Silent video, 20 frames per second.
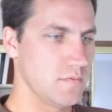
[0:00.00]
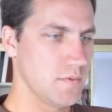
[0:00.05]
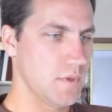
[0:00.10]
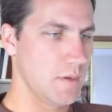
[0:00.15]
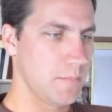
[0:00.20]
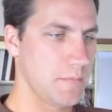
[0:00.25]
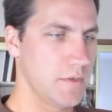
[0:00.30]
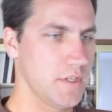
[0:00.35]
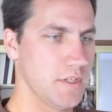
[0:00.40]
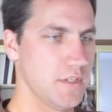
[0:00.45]

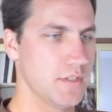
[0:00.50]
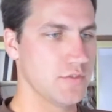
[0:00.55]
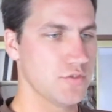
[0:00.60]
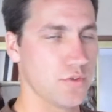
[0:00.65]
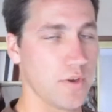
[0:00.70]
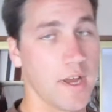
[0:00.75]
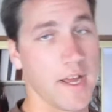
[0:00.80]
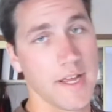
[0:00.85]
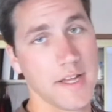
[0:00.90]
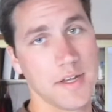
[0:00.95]
I'm gonna
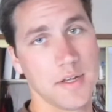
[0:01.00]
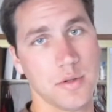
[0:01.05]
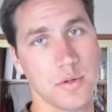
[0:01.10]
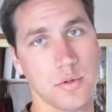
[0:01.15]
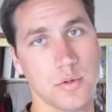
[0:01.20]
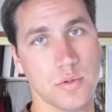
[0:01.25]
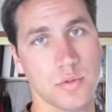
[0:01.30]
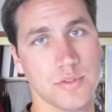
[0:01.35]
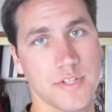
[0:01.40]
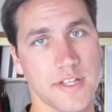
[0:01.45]
try
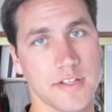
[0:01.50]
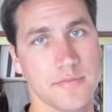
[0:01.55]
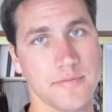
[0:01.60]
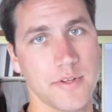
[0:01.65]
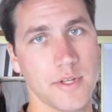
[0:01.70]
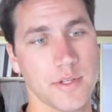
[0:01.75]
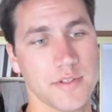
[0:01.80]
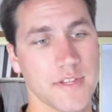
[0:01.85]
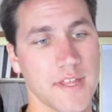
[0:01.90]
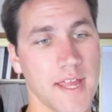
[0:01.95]
to take this
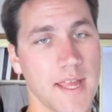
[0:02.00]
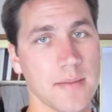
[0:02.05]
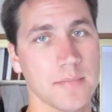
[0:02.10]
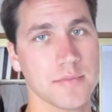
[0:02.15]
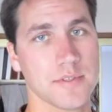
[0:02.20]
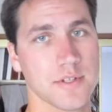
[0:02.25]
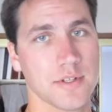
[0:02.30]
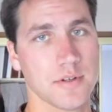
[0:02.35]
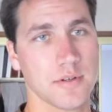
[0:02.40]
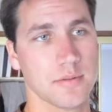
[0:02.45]
video at the game.
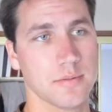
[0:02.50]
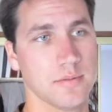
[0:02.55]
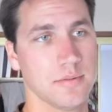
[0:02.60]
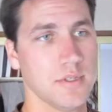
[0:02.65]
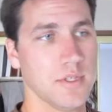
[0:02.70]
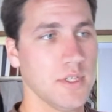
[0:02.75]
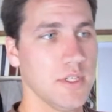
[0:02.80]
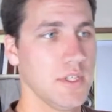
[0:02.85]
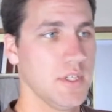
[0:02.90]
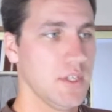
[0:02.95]
So
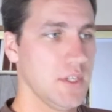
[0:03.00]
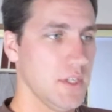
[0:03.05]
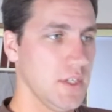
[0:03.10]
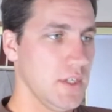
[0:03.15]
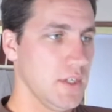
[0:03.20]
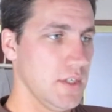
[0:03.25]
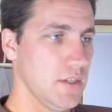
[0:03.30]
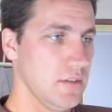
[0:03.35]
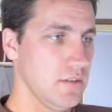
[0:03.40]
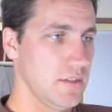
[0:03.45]

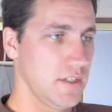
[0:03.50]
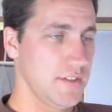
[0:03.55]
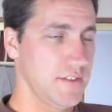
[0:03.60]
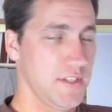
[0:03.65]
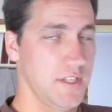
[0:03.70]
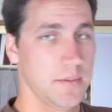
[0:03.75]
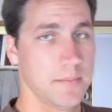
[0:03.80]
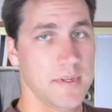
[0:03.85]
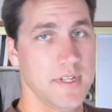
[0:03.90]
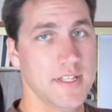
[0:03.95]
like I
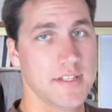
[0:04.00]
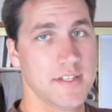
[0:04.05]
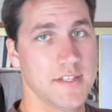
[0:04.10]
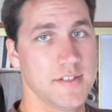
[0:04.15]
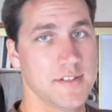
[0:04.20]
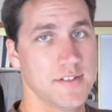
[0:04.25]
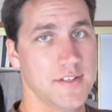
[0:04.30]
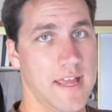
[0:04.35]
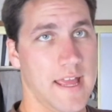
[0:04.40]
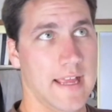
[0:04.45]
said, I'm gonna hit the
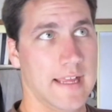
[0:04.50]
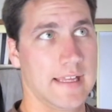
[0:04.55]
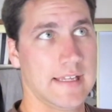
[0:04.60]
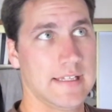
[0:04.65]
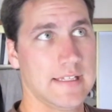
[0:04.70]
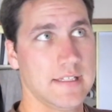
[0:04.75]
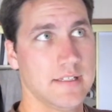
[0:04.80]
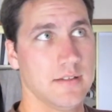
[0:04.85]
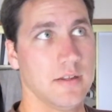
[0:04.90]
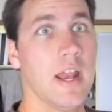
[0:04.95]
sack
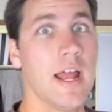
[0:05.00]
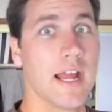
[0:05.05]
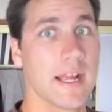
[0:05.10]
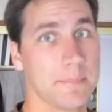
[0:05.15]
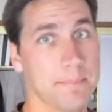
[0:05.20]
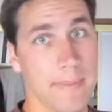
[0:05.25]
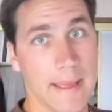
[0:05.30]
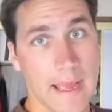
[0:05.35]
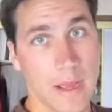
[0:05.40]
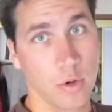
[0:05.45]
and
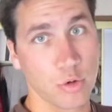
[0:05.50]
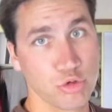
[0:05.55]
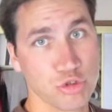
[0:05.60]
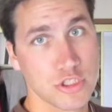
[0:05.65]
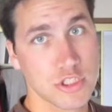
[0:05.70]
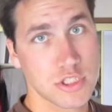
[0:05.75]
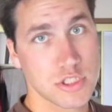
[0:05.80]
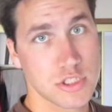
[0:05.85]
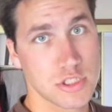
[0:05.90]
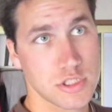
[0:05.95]
act
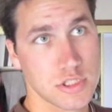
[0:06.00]
out.